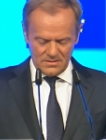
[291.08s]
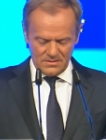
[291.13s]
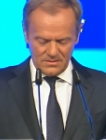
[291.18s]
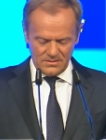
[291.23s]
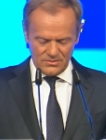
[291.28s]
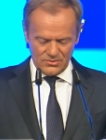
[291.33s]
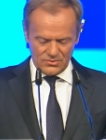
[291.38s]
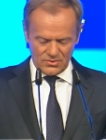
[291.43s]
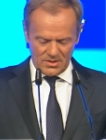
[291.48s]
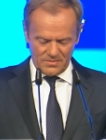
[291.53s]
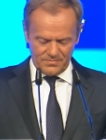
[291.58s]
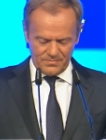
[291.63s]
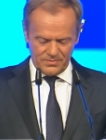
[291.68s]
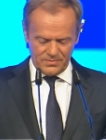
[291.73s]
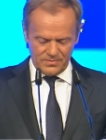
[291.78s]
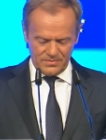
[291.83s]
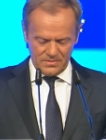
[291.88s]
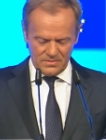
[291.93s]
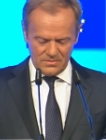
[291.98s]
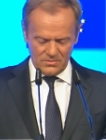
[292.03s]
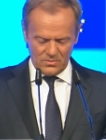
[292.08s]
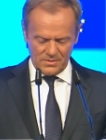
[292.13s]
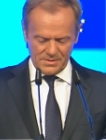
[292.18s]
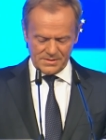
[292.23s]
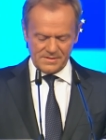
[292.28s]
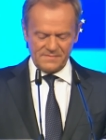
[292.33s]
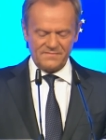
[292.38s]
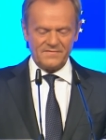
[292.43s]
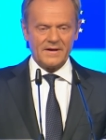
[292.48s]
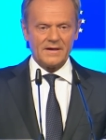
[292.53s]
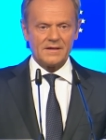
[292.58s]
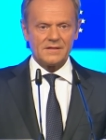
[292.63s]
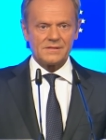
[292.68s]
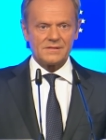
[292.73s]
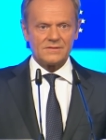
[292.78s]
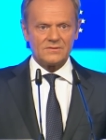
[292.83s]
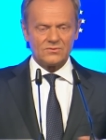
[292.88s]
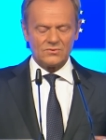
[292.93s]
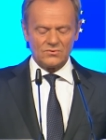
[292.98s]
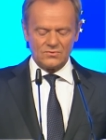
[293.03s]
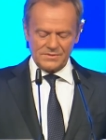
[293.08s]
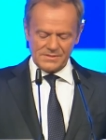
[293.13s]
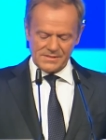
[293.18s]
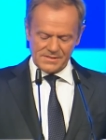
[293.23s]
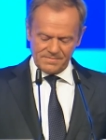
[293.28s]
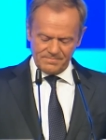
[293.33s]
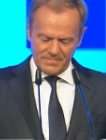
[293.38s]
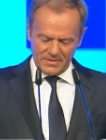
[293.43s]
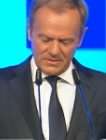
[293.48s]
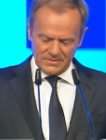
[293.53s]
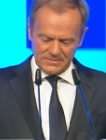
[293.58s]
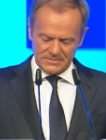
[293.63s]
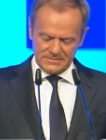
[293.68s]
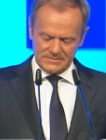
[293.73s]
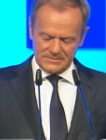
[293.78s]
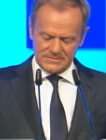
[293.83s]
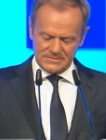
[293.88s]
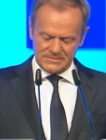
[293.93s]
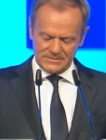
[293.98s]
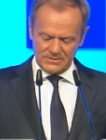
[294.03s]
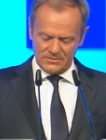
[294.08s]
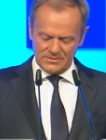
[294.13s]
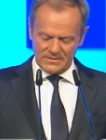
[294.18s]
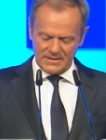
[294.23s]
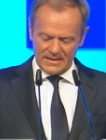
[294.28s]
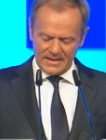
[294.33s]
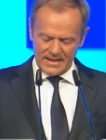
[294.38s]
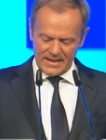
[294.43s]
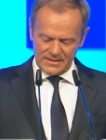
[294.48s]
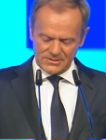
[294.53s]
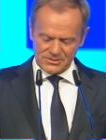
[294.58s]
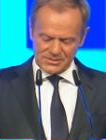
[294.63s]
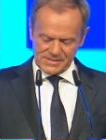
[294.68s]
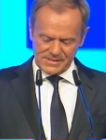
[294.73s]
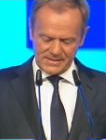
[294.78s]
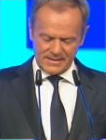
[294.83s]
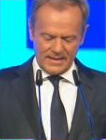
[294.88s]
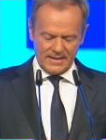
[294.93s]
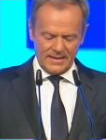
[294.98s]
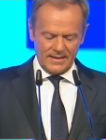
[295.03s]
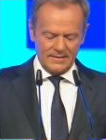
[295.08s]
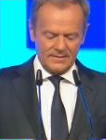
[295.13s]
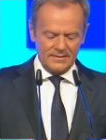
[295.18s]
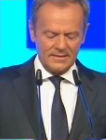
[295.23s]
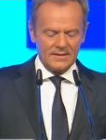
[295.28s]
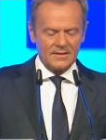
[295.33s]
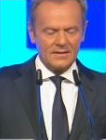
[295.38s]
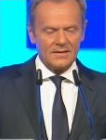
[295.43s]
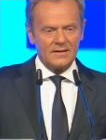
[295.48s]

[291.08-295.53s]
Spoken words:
Europe was first to respond on a large scale